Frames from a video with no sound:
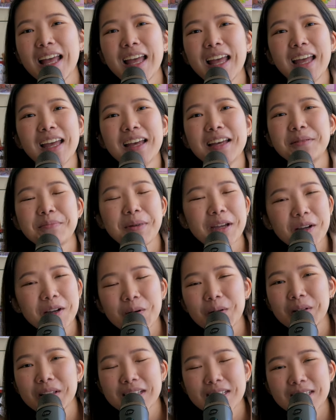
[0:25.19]
and my
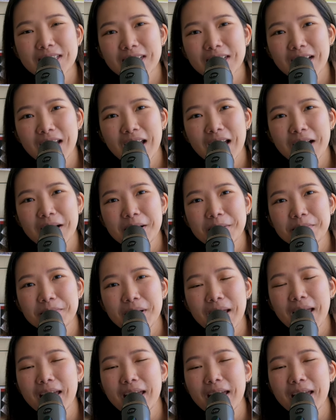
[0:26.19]
goal is to help